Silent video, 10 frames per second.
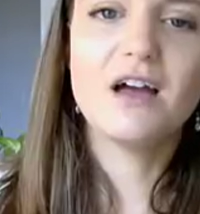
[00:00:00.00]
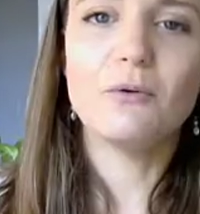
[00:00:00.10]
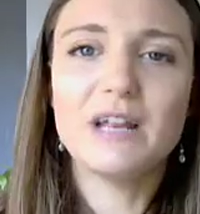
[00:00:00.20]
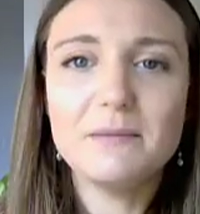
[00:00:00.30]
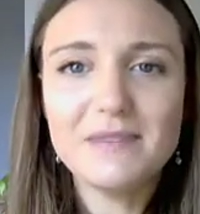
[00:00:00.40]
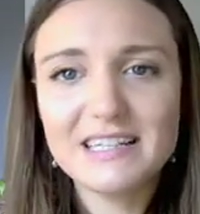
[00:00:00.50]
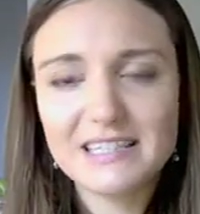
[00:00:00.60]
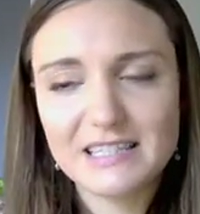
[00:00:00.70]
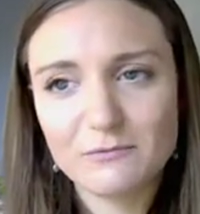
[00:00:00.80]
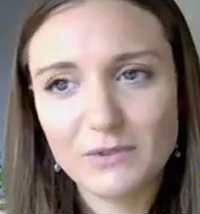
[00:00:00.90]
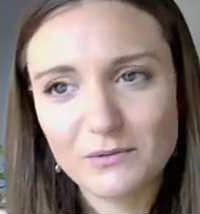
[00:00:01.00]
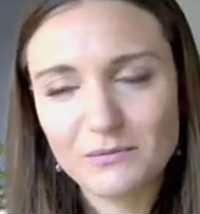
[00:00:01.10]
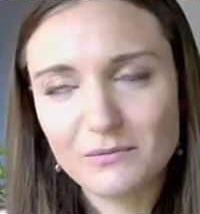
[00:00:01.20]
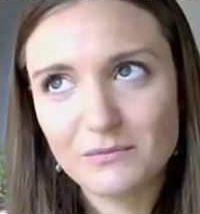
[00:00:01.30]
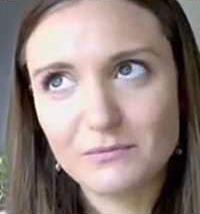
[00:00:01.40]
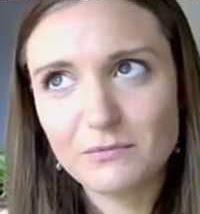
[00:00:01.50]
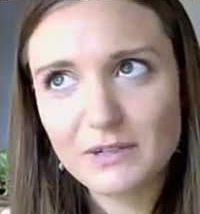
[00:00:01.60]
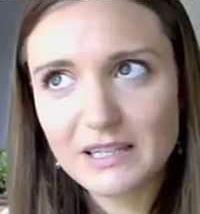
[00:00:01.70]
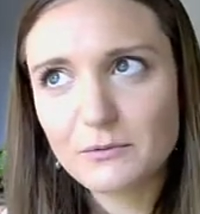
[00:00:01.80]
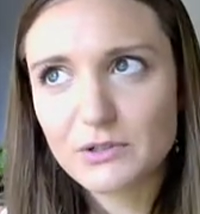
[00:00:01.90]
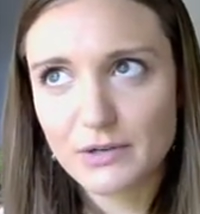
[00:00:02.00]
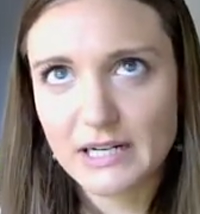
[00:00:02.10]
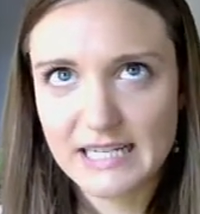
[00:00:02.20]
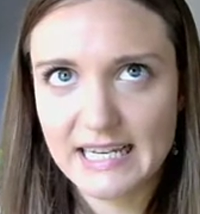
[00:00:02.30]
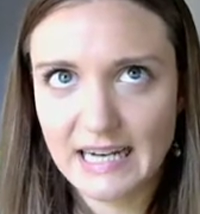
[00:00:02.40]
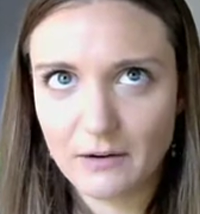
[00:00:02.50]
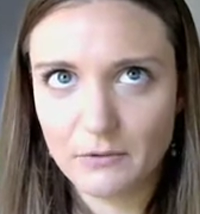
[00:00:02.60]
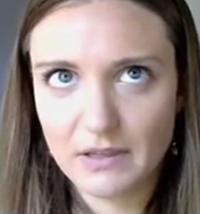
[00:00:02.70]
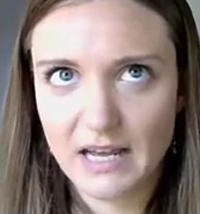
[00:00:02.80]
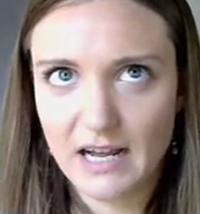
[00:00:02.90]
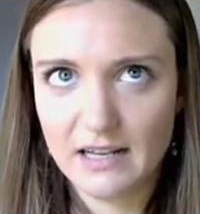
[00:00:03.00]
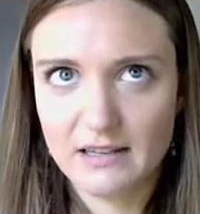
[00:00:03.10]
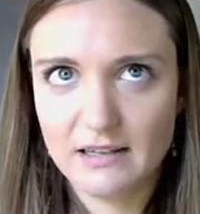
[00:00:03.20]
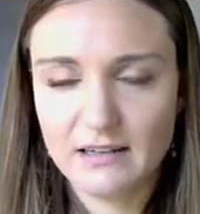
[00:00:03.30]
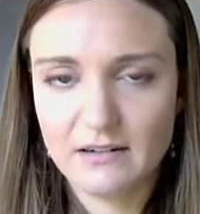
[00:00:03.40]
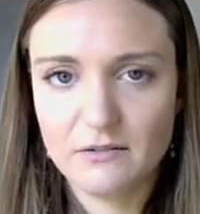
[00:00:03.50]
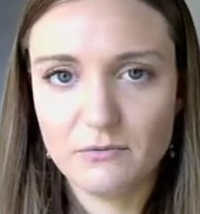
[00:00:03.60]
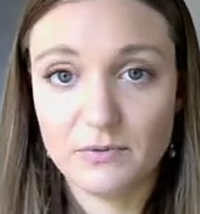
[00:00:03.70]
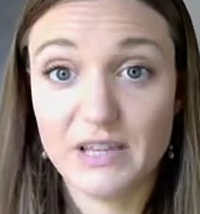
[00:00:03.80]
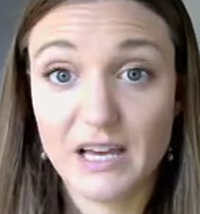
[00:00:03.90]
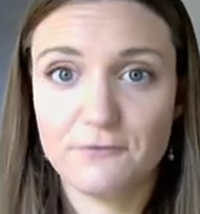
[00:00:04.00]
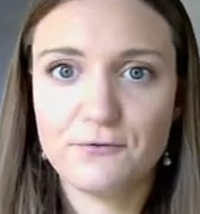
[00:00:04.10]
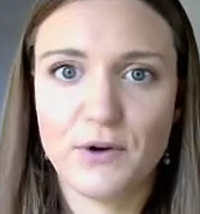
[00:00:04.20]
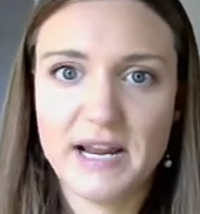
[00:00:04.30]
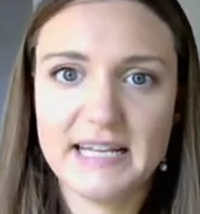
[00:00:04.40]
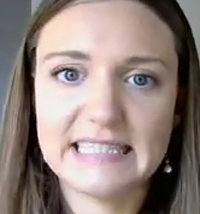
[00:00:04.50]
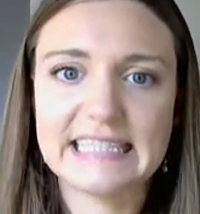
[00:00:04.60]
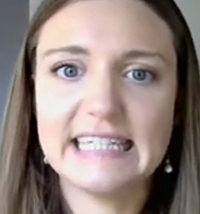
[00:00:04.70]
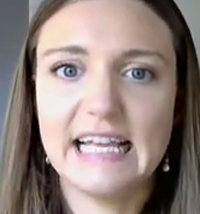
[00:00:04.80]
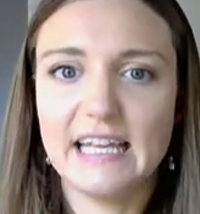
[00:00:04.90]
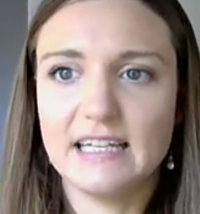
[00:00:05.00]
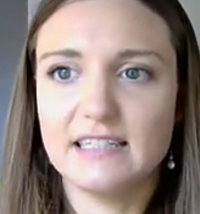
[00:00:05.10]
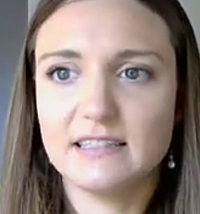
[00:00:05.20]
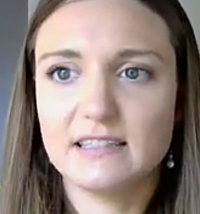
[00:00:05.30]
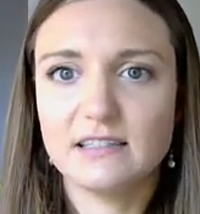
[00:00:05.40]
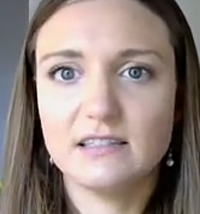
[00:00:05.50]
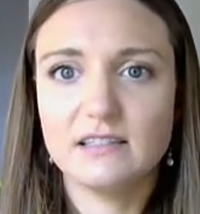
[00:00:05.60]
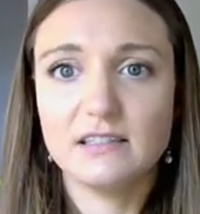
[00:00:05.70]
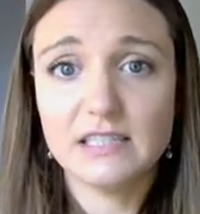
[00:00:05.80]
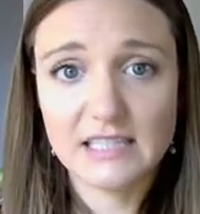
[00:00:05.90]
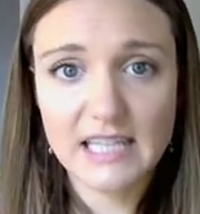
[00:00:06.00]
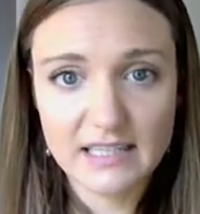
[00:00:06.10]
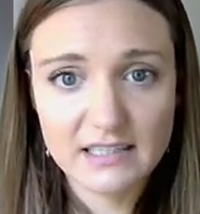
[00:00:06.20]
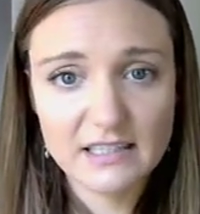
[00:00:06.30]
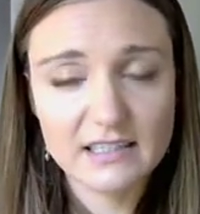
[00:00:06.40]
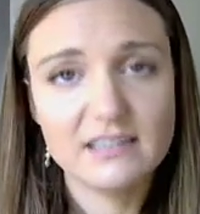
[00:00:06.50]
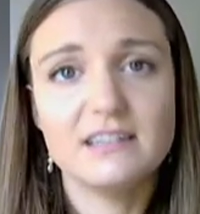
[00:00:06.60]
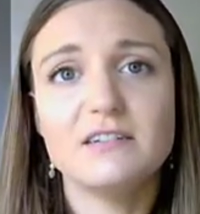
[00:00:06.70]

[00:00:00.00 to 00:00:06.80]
What he means, what really we're trying to get at with that phrase is descent,